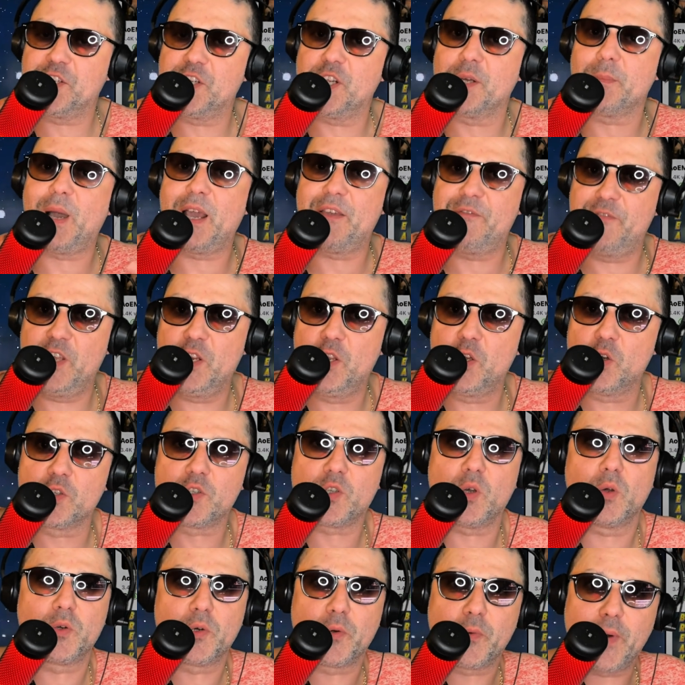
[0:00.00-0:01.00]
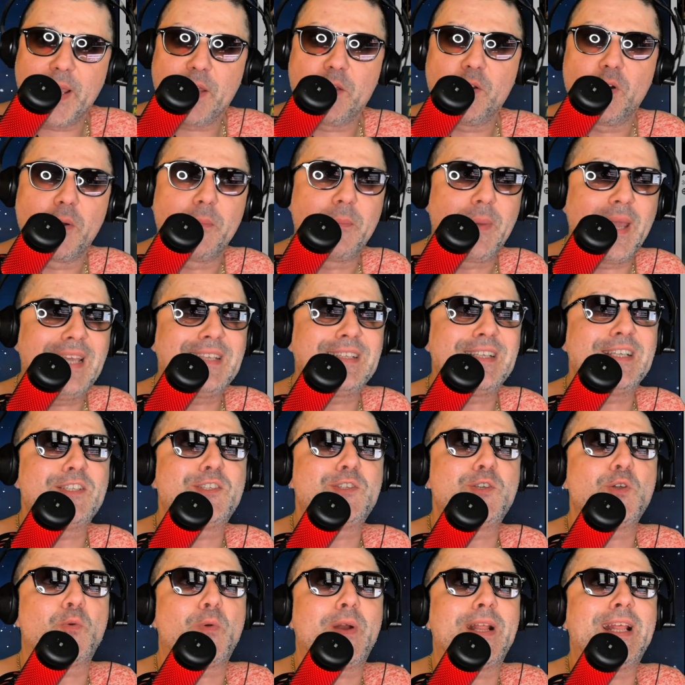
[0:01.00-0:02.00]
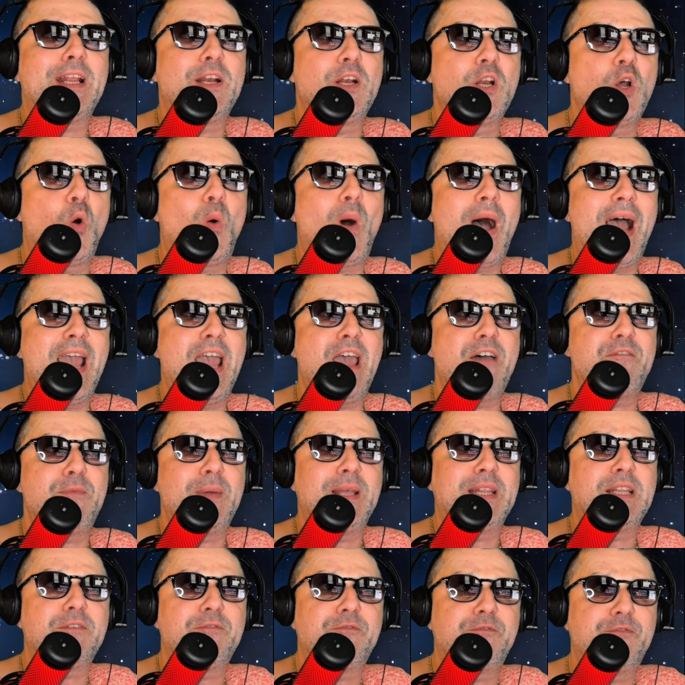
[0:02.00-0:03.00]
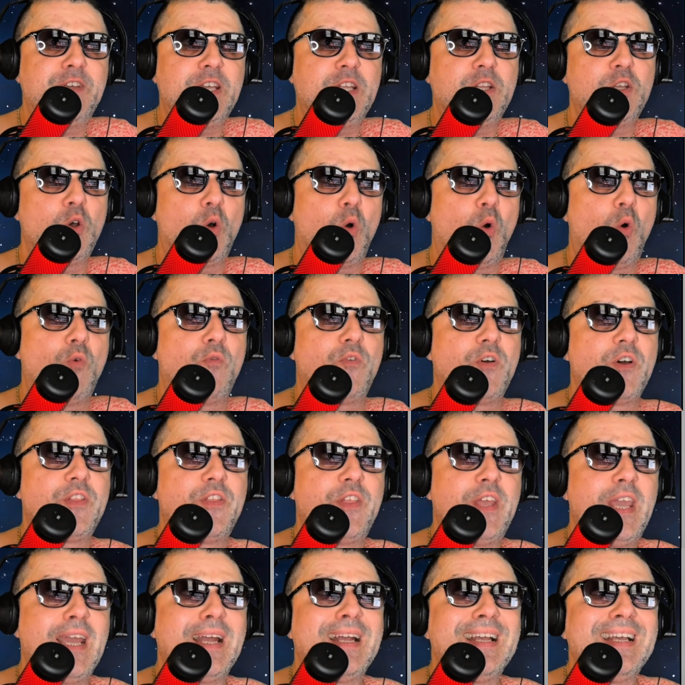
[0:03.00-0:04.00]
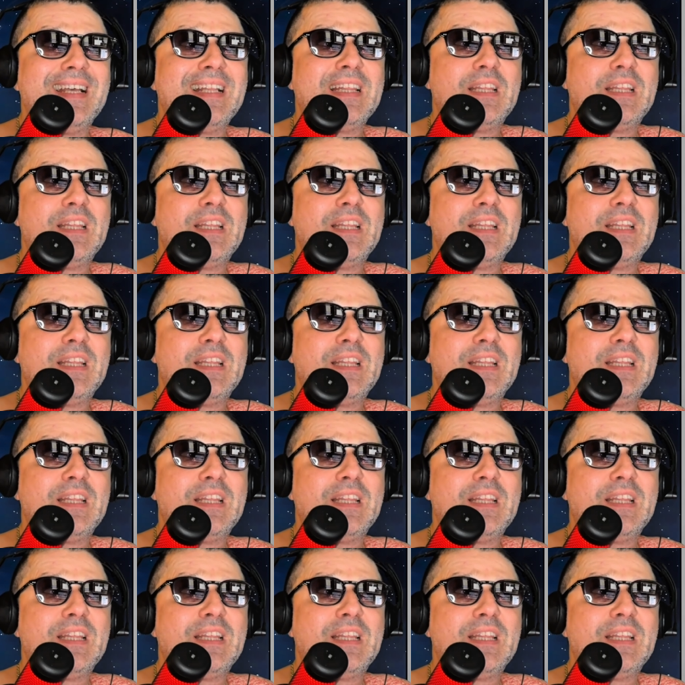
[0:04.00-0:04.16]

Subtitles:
my videos on a regular basis, you already know I have made a video over there,